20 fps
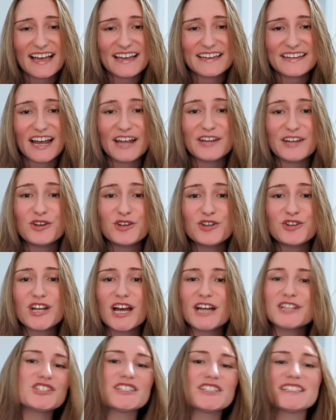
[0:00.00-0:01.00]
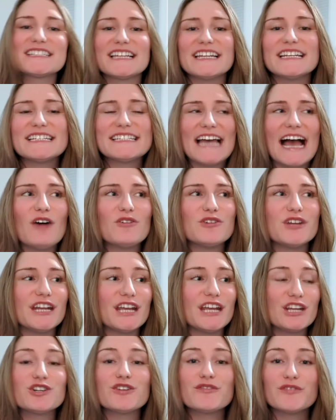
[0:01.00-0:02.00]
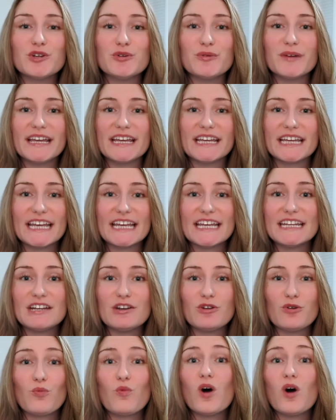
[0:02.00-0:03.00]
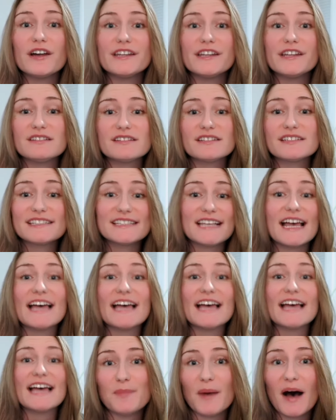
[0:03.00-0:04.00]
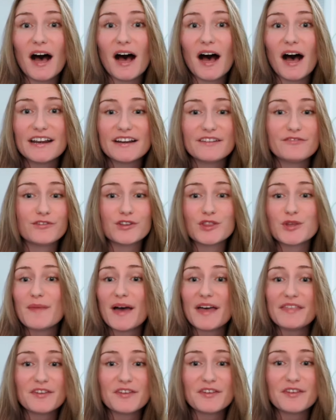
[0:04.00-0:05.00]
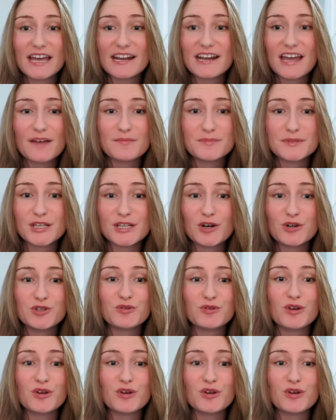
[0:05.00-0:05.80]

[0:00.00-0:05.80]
and I know you're not just sitting down and interviewing in one set spot for the Method Man episode.